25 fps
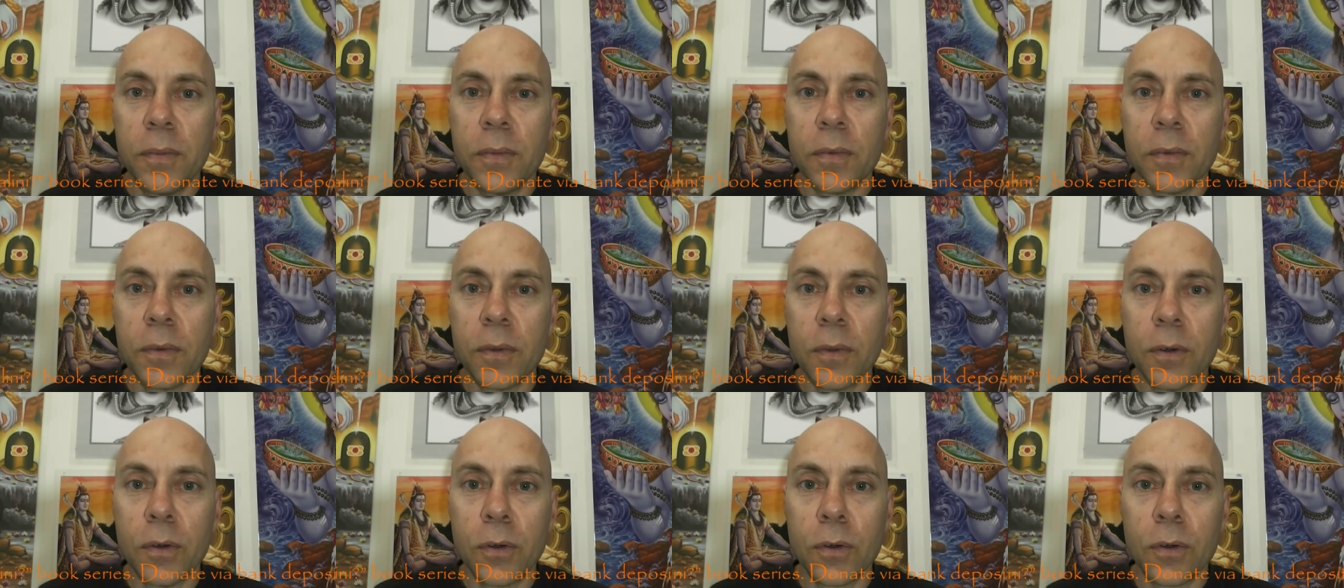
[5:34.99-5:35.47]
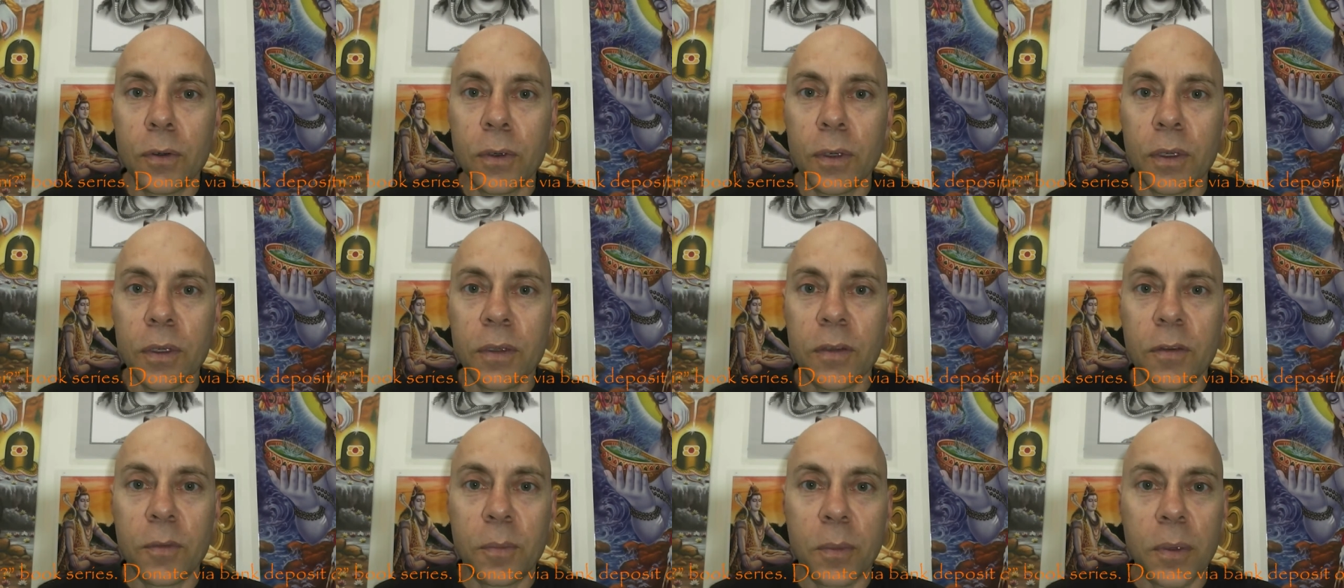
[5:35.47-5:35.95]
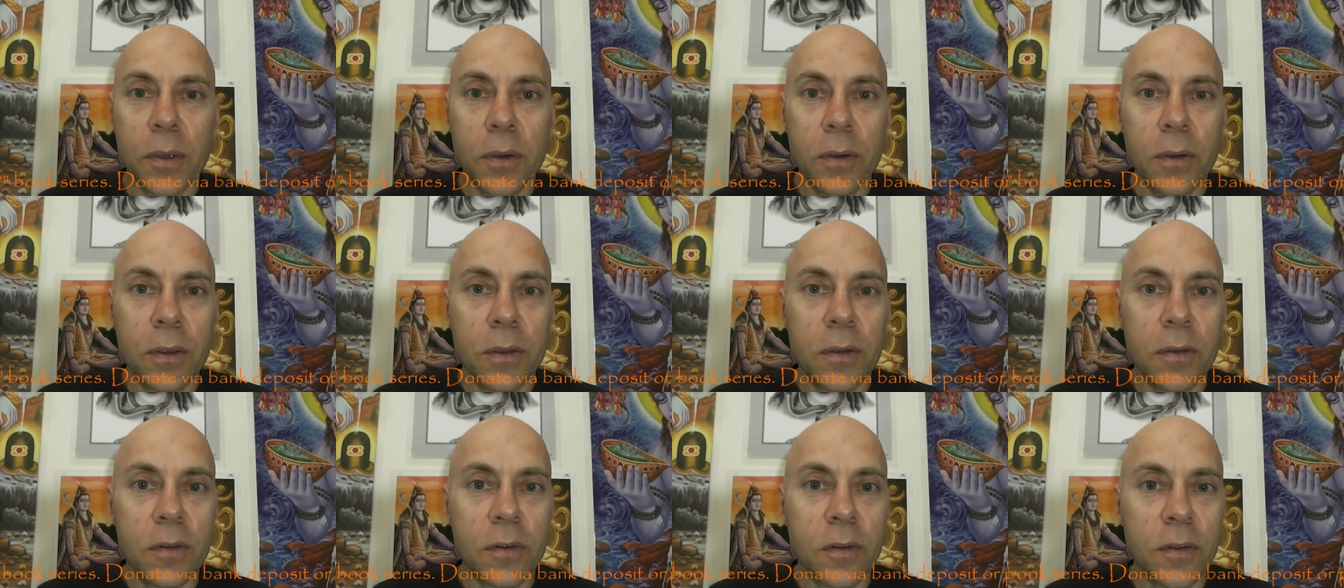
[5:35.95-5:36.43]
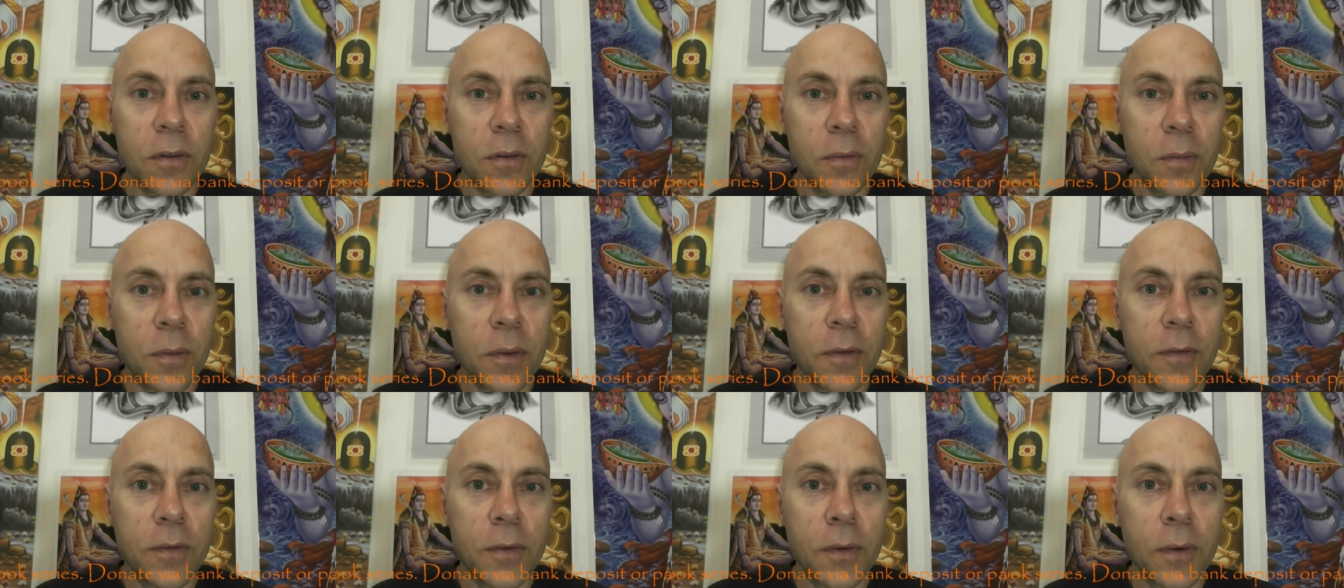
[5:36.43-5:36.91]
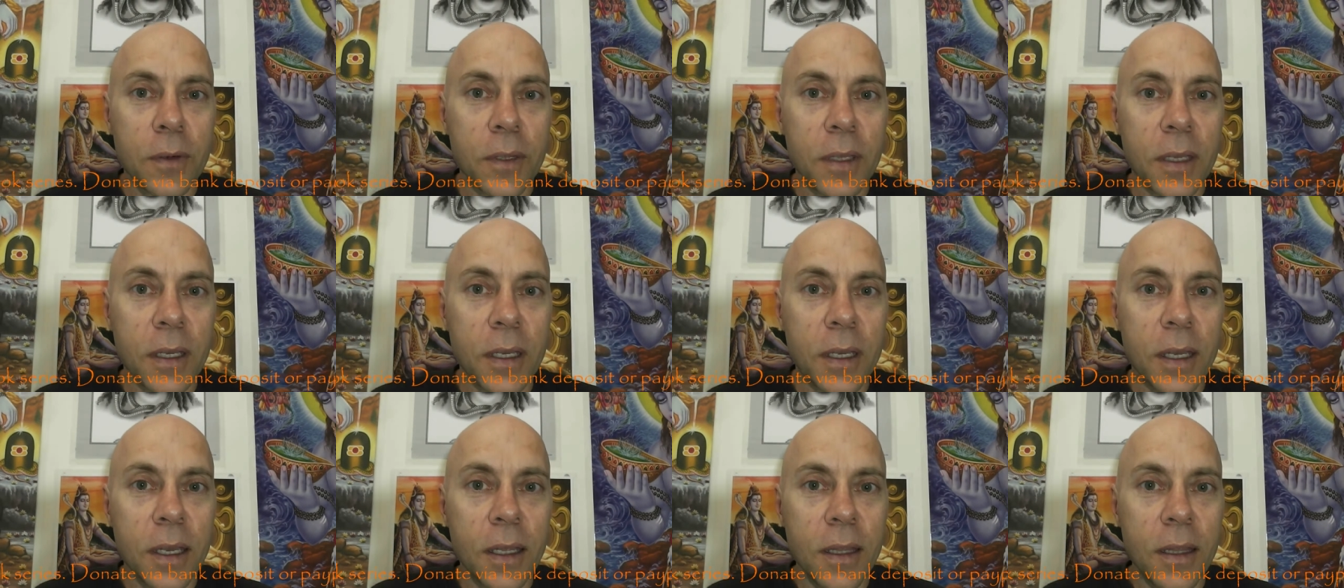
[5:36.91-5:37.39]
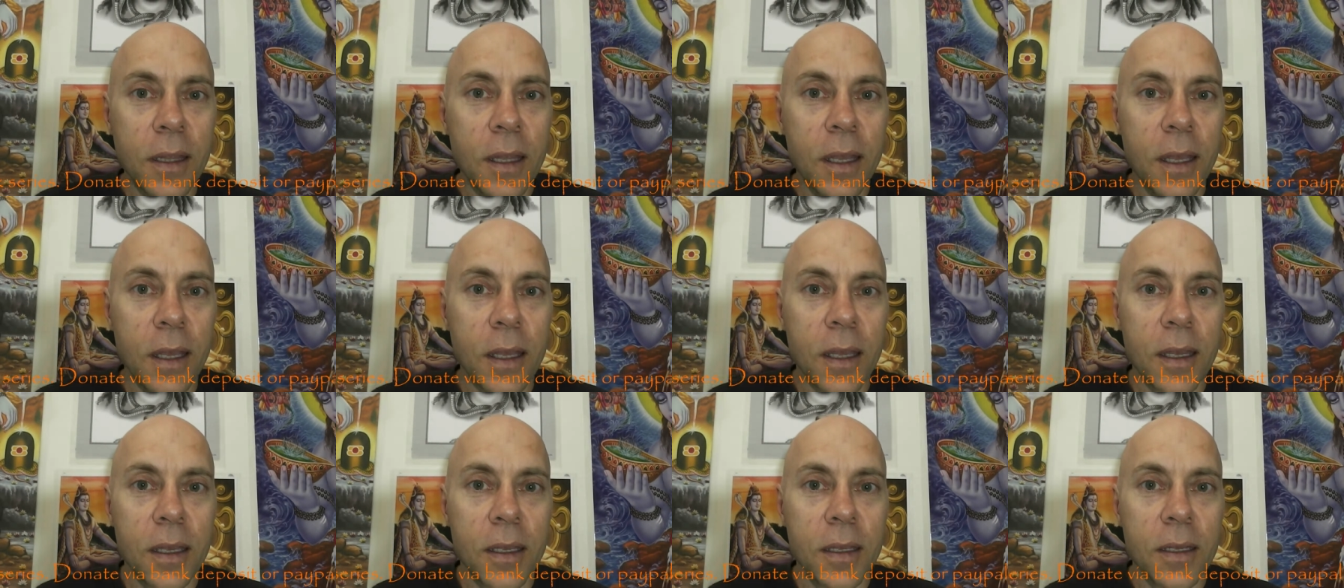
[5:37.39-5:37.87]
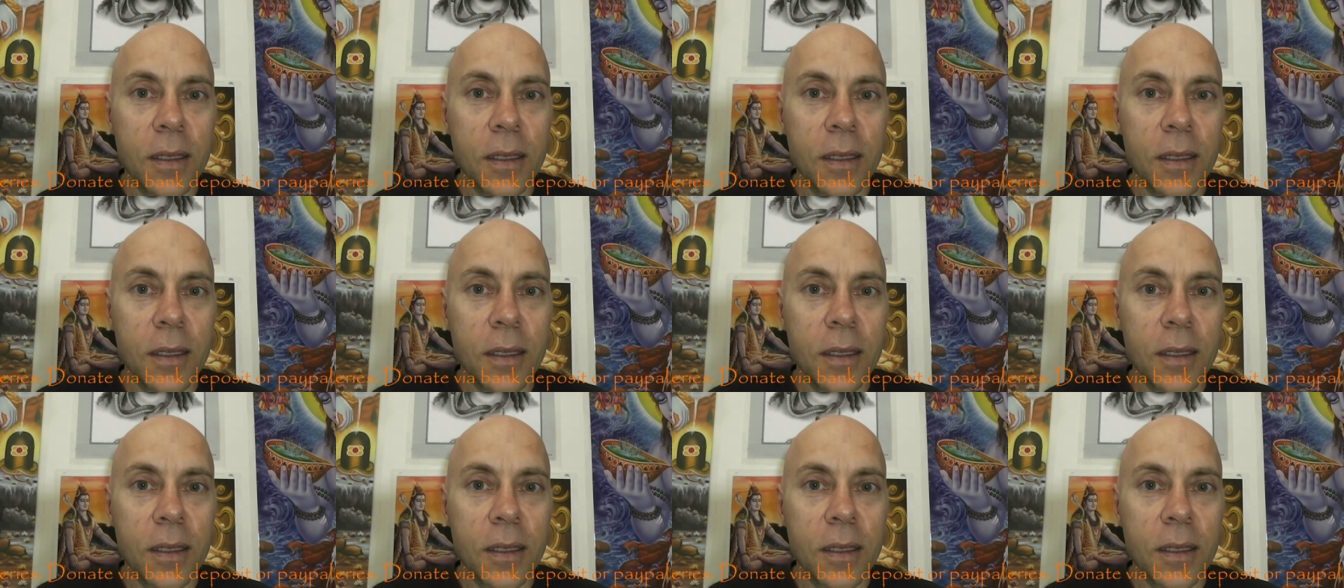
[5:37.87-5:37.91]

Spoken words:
your experiences before you get there.